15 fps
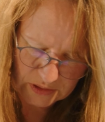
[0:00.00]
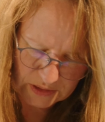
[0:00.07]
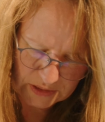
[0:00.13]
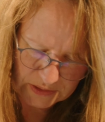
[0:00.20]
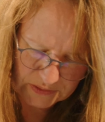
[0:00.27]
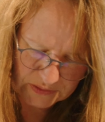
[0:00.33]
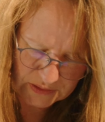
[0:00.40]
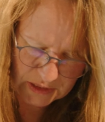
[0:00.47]

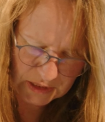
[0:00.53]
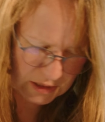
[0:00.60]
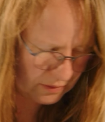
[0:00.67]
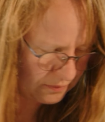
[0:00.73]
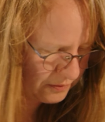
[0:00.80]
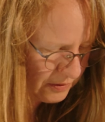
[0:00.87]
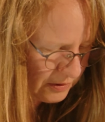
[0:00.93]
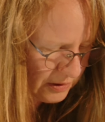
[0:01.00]
you
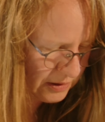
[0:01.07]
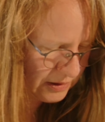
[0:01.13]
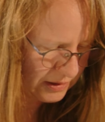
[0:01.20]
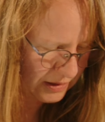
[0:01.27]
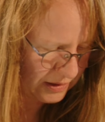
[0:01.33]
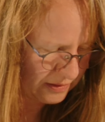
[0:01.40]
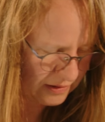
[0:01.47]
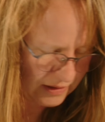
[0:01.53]
see,
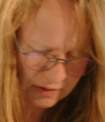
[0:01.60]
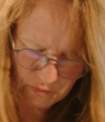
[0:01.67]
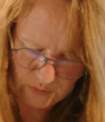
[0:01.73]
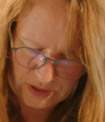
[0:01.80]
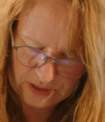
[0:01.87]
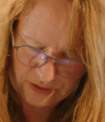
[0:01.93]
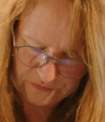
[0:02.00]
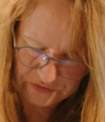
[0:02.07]
and then
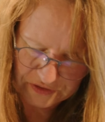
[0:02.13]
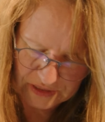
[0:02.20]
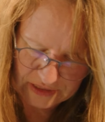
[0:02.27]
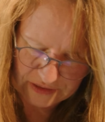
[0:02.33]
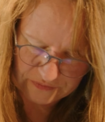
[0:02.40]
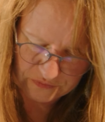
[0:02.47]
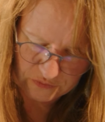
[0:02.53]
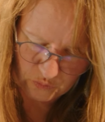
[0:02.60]
we have here
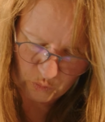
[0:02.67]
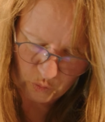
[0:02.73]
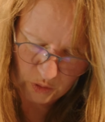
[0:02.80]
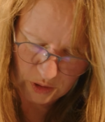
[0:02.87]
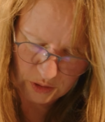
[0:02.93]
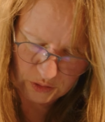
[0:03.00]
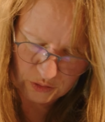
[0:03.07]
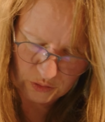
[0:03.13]
left
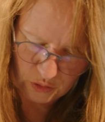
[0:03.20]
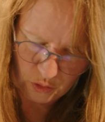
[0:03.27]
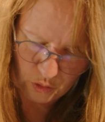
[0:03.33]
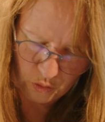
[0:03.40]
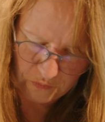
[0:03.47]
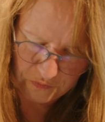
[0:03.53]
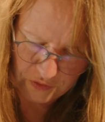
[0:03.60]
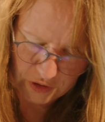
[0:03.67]
1
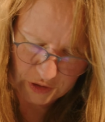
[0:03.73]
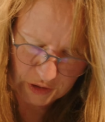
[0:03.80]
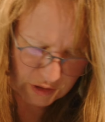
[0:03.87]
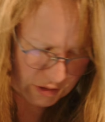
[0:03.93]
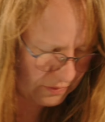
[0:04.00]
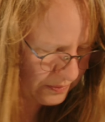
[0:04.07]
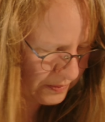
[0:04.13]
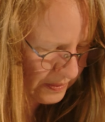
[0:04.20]
over
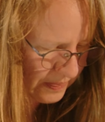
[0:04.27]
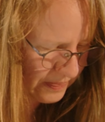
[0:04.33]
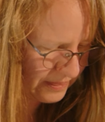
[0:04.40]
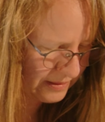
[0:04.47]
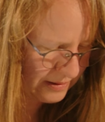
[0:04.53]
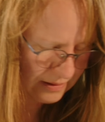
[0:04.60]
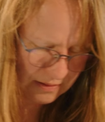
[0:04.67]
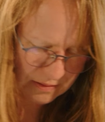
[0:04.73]

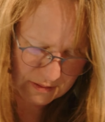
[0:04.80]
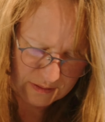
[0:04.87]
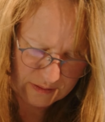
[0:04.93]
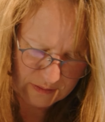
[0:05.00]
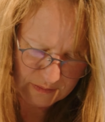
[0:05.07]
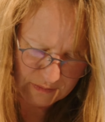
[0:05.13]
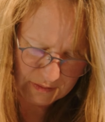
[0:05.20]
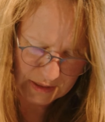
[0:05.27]

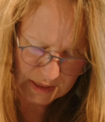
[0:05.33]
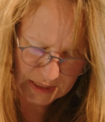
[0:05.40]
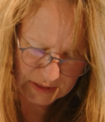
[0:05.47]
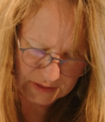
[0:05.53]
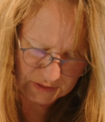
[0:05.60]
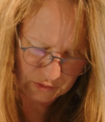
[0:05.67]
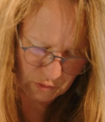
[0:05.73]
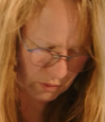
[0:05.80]
a
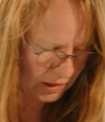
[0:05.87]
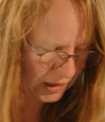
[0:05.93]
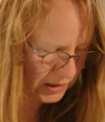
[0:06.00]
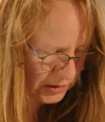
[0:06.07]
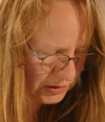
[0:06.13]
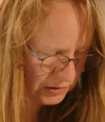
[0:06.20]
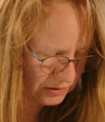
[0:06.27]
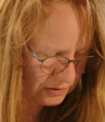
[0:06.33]

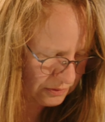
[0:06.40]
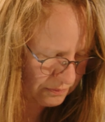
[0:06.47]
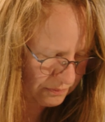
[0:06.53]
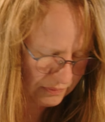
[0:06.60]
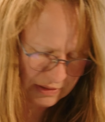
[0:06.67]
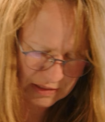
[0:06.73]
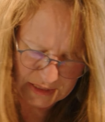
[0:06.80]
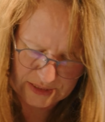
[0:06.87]
squared
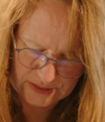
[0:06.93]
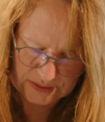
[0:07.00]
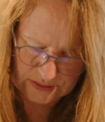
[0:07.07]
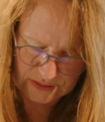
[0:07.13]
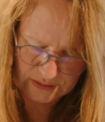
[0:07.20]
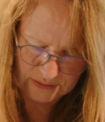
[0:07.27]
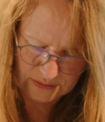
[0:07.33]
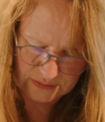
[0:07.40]

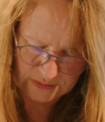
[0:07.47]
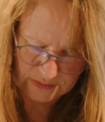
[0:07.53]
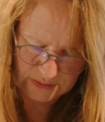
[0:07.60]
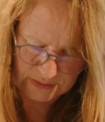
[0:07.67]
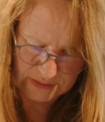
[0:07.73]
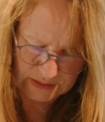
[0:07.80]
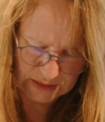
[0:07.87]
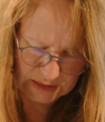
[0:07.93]
plus
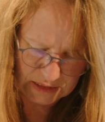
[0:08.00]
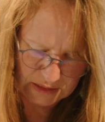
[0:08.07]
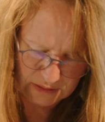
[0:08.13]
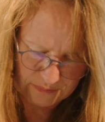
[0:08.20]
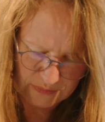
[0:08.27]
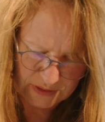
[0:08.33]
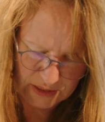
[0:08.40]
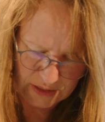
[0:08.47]
Z
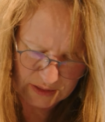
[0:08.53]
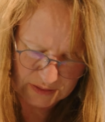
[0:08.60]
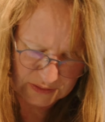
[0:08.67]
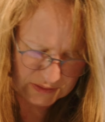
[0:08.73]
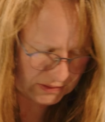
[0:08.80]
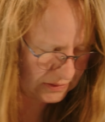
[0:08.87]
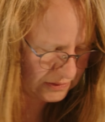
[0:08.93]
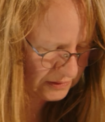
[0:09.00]

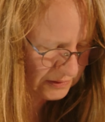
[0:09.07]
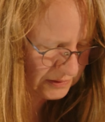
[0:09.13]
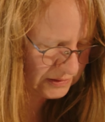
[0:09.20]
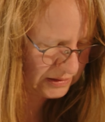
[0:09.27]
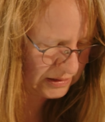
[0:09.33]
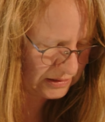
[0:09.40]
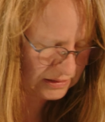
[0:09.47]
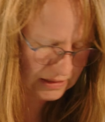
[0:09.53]
minus
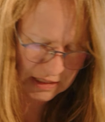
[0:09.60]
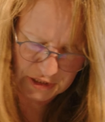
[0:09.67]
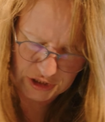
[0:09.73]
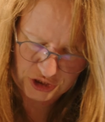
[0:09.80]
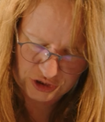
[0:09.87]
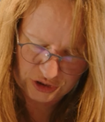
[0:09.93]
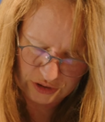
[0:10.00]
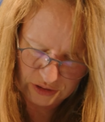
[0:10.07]
Z
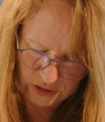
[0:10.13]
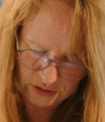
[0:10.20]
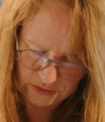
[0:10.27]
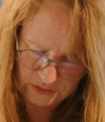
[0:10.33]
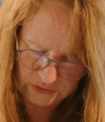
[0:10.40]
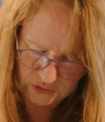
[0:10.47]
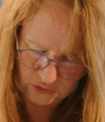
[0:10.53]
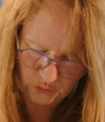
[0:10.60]
dash
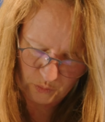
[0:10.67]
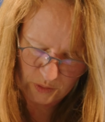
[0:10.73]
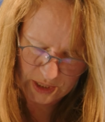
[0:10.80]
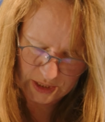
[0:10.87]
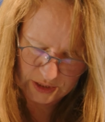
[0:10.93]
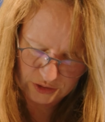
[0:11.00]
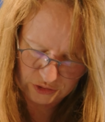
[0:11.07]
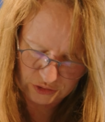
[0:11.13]

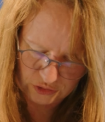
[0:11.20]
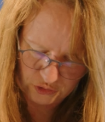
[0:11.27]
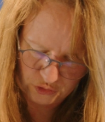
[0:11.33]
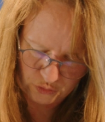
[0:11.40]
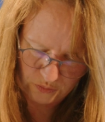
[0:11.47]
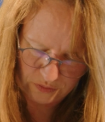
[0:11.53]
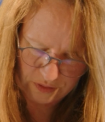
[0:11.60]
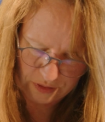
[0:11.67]
squared
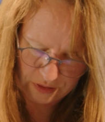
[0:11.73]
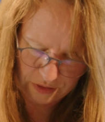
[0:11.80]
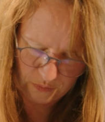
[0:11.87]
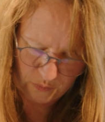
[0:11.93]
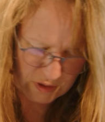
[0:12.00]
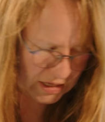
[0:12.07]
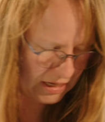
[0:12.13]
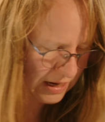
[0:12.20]
to the
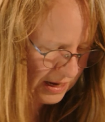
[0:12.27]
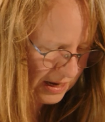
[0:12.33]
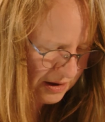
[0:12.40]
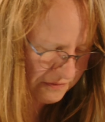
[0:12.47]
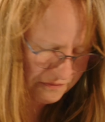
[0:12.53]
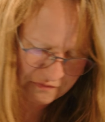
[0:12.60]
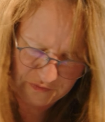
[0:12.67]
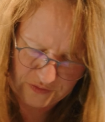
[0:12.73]

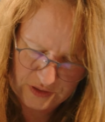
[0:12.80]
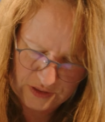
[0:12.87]
3/2,